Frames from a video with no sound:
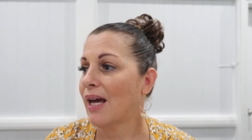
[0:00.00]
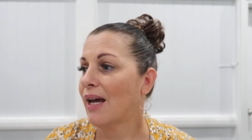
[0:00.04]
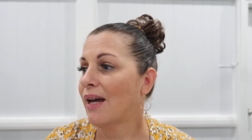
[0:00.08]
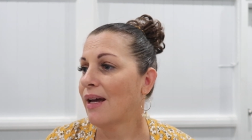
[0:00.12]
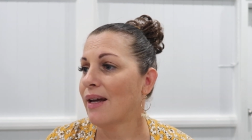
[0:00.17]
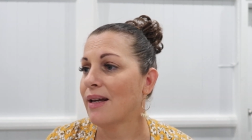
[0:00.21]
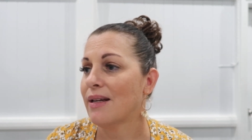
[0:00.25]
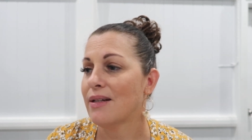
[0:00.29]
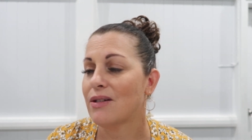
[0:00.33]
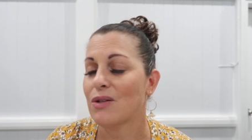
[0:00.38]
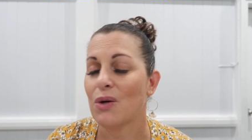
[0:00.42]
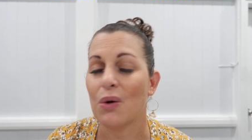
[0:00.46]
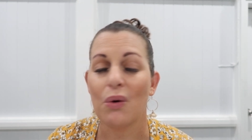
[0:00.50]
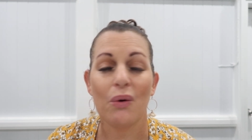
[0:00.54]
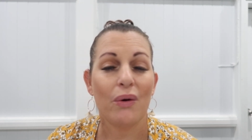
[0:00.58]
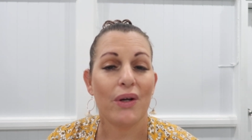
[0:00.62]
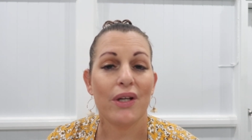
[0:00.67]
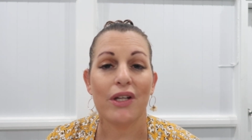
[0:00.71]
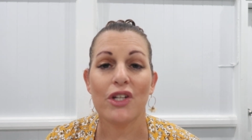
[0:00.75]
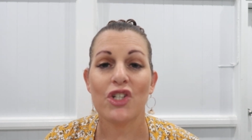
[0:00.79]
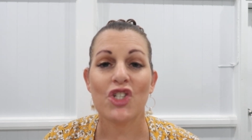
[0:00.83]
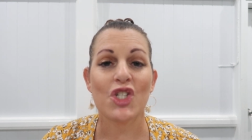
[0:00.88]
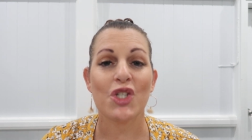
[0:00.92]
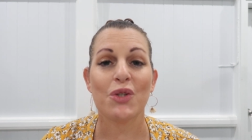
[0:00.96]
and or
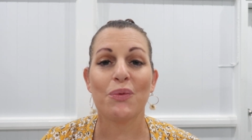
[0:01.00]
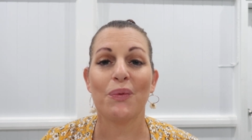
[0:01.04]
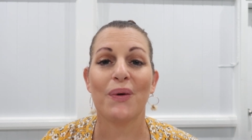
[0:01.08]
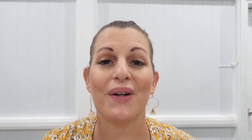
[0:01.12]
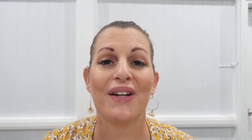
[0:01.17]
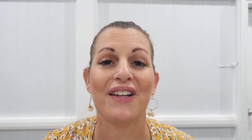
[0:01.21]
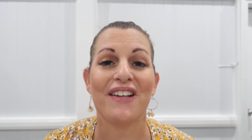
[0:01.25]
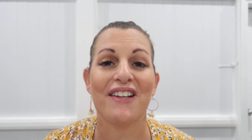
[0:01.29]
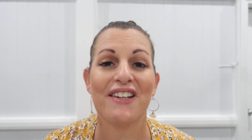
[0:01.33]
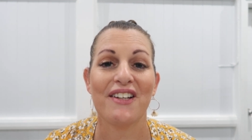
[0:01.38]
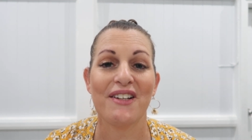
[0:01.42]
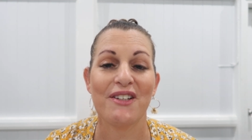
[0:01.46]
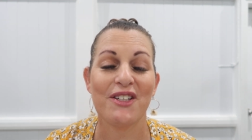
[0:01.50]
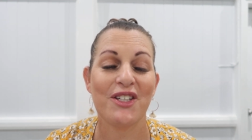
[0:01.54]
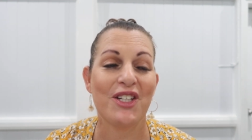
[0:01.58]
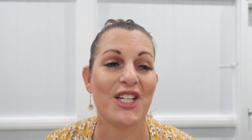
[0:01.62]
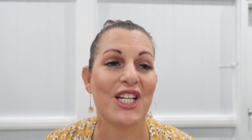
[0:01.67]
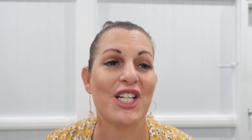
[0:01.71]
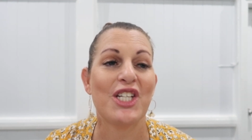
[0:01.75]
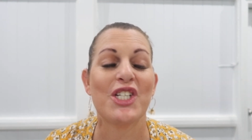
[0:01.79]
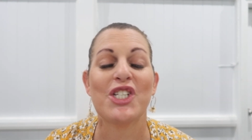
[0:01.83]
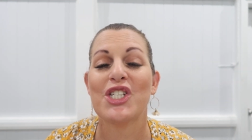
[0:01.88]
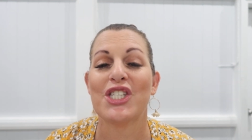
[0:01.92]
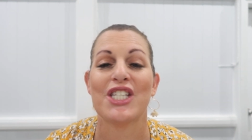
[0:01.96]
you just wanna,
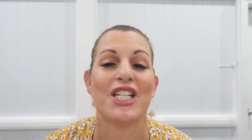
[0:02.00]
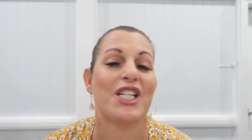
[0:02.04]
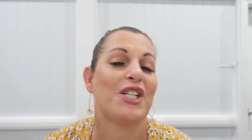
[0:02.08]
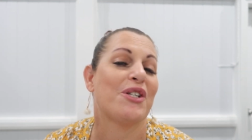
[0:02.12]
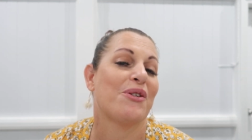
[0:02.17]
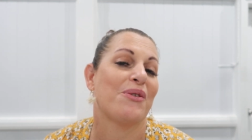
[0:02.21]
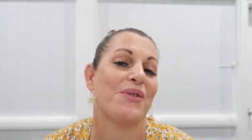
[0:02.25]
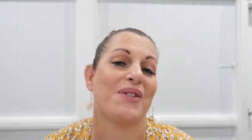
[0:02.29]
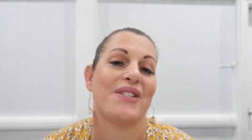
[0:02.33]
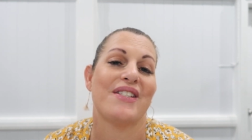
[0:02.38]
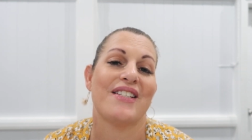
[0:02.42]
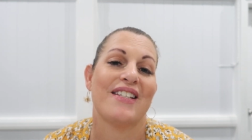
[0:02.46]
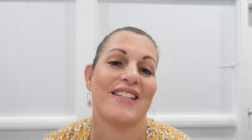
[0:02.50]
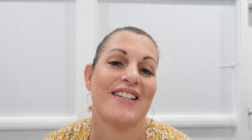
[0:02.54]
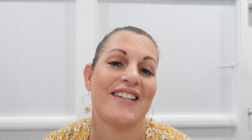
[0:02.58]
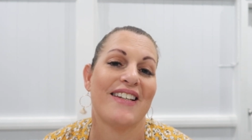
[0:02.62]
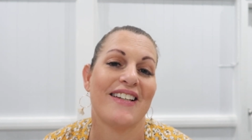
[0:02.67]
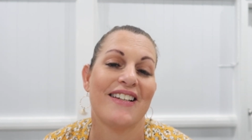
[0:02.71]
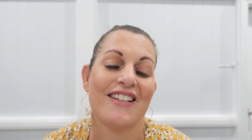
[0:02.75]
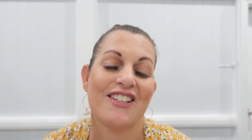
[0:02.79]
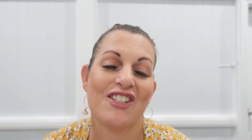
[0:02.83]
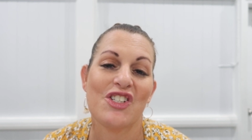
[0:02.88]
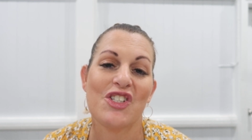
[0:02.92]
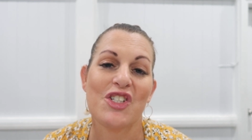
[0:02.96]
you're just
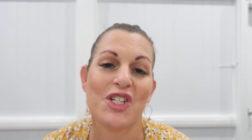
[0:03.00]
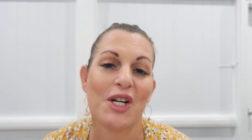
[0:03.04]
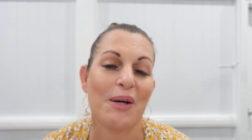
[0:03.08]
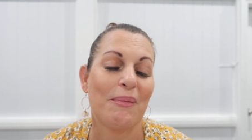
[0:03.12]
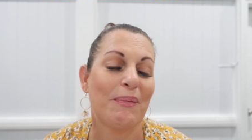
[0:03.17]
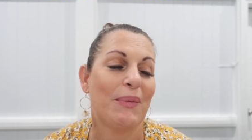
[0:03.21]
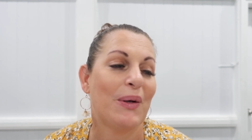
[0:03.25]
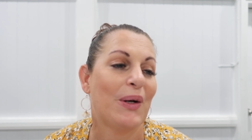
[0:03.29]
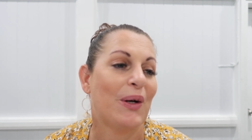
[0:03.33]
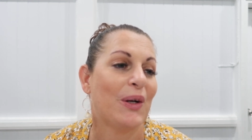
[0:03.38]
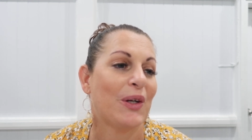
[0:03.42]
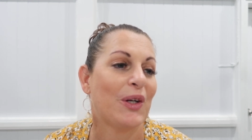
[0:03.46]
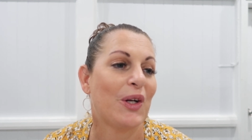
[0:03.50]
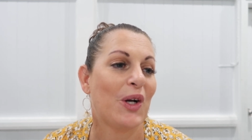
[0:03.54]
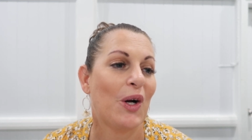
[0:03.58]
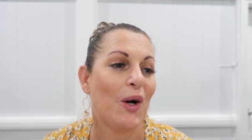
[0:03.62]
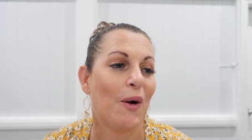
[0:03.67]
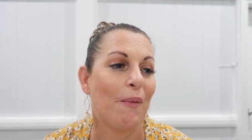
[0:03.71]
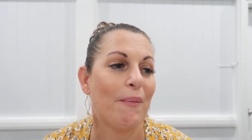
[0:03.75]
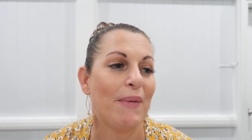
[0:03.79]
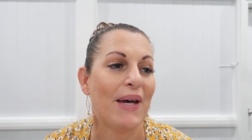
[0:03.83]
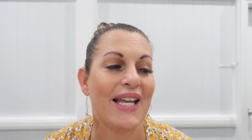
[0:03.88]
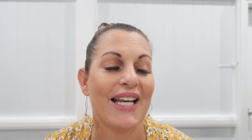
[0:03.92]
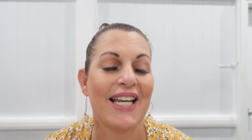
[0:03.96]
interested, just jump on,
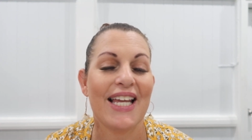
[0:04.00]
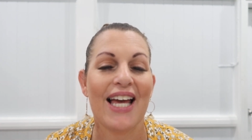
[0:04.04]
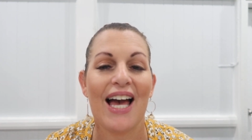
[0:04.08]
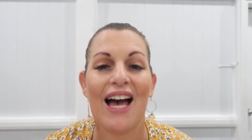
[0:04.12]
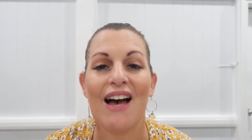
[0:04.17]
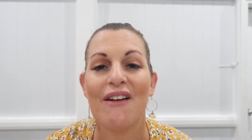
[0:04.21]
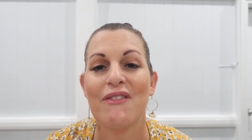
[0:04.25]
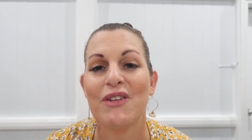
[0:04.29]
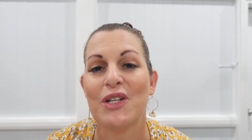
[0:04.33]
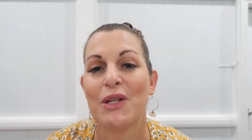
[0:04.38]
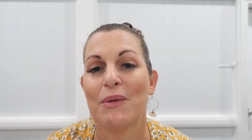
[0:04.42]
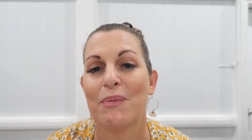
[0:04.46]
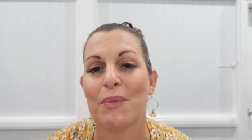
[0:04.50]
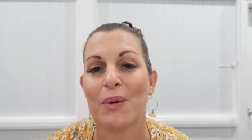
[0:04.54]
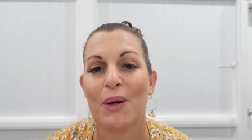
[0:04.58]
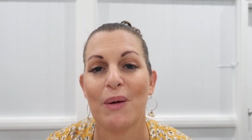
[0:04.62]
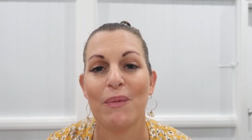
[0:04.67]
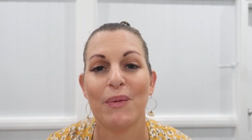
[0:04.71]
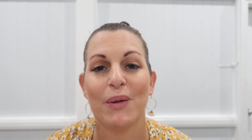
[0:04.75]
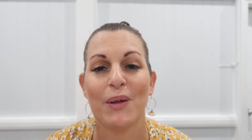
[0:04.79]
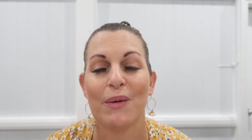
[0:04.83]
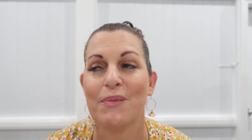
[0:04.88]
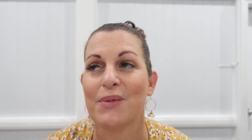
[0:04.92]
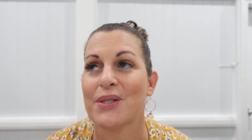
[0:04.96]
comment, have any
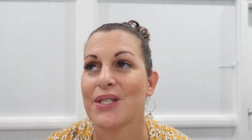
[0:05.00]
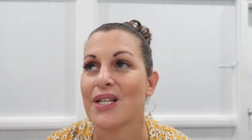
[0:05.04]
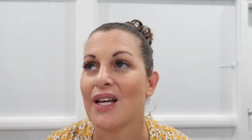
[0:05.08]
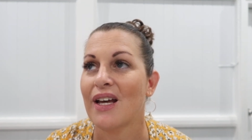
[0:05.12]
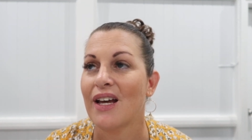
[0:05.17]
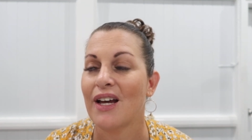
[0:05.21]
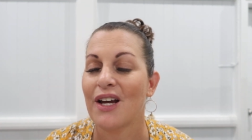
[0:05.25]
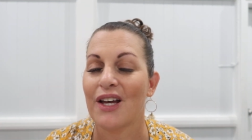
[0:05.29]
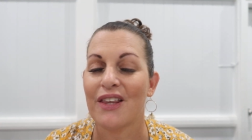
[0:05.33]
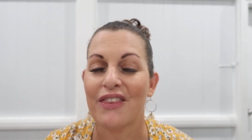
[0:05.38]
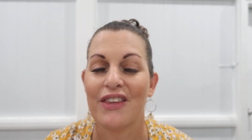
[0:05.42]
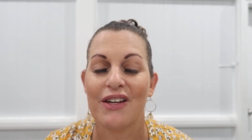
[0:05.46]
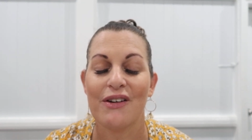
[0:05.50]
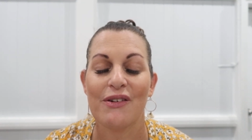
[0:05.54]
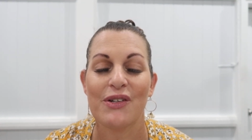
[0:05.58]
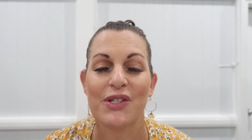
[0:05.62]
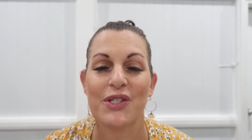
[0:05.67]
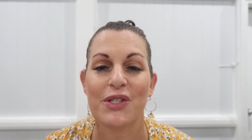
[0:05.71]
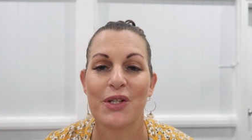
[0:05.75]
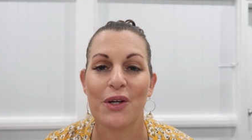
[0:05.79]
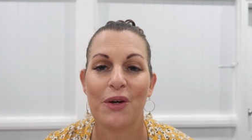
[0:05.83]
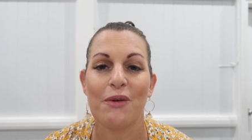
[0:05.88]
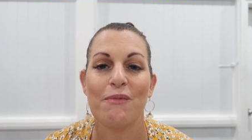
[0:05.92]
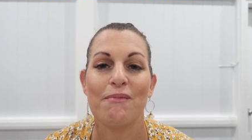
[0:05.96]
problems. There are
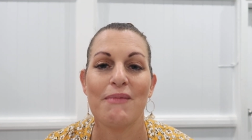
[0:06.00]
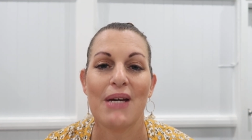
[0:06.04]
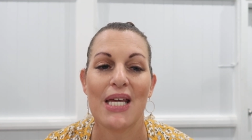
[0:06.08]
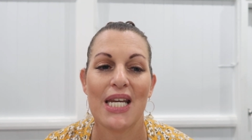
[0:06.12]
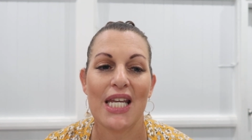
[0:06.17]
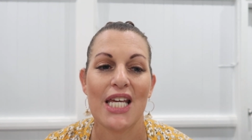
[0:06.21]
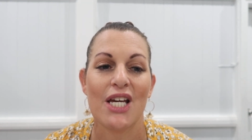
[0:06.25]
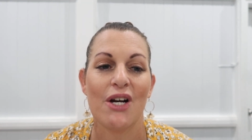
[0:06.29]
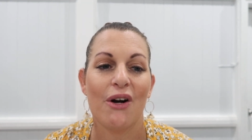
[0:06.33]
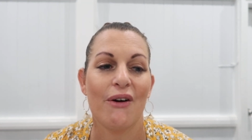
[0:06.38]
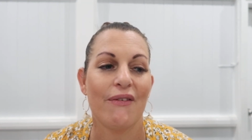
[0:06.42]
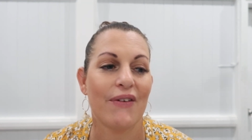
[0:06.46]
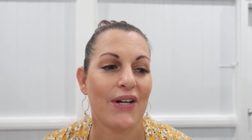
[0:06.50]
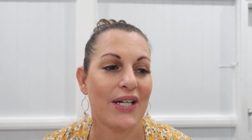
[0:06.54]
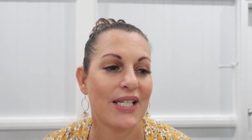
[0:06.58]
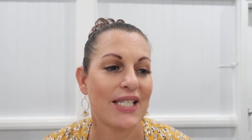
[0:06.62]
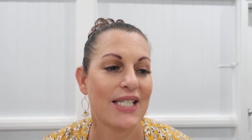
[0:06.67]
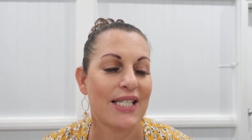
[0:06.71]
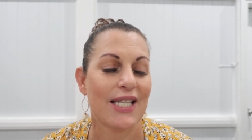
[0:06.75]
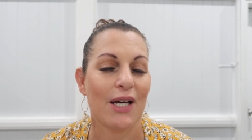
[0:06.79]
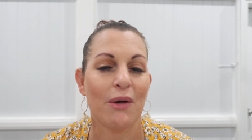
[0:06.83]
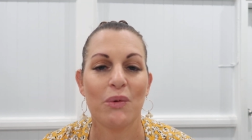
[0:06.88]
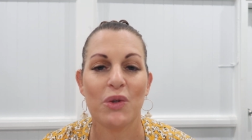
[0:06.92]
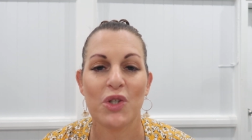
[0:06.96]
so many of
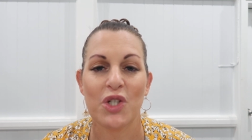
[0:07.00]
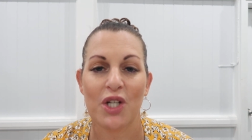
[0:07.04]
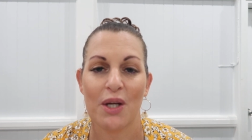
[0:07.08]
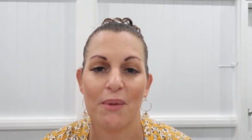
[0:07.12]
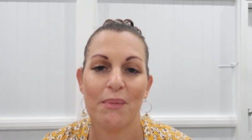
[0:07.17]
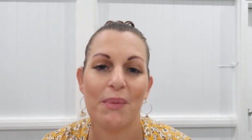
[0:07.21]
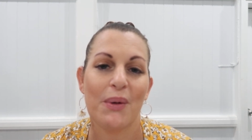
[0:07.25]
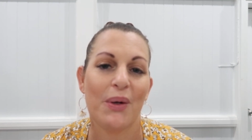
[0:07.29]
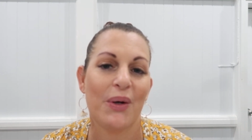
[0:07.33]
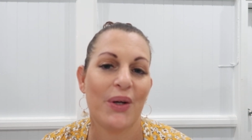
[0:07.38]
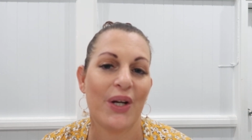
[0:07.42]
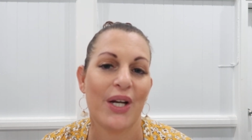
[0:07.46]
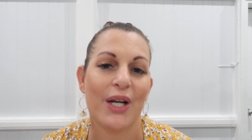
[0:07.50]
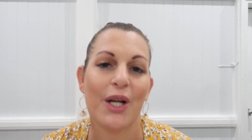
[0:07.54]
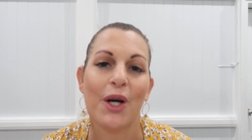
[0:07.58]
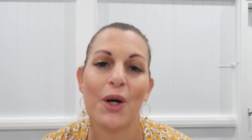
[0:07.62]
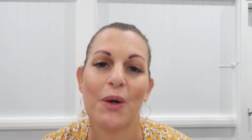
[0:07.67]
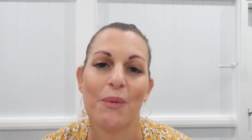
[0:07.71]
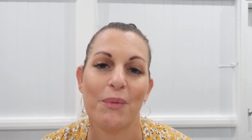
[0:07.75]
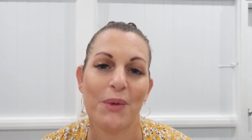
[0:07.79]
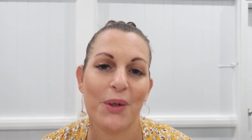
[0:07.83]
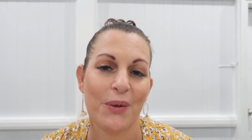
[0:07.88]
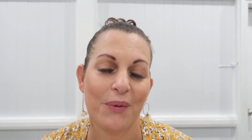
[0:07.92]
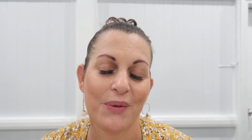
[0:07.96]
us that will jump on and
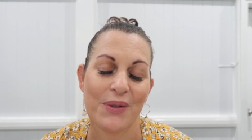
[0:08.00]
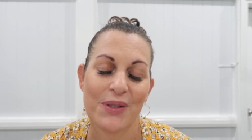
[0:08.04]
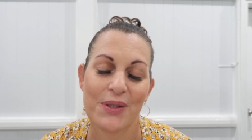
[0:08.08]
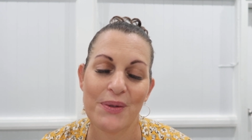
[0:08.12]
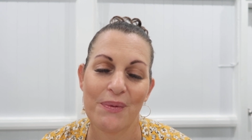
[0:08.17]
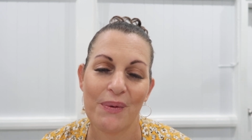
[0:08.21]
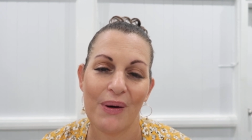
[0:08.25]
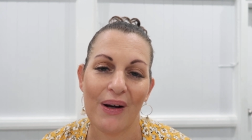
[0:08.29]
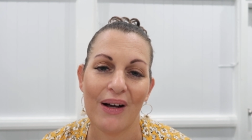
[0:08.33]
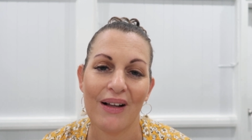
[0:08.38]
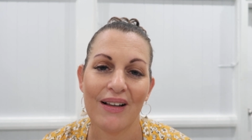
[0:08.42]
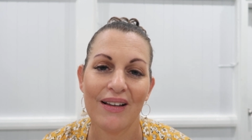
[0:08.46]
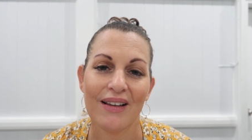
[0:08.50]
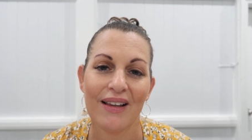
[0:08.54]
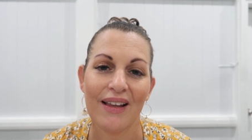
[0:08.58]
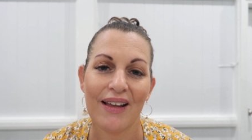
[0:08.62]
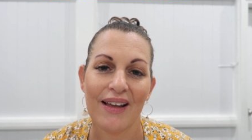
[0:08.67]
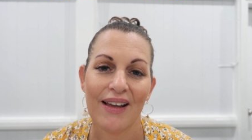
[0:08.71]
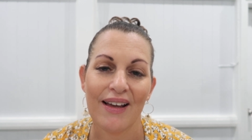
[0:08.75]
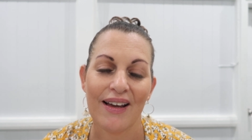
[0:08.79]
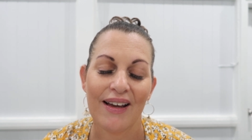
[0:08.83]
help you as well.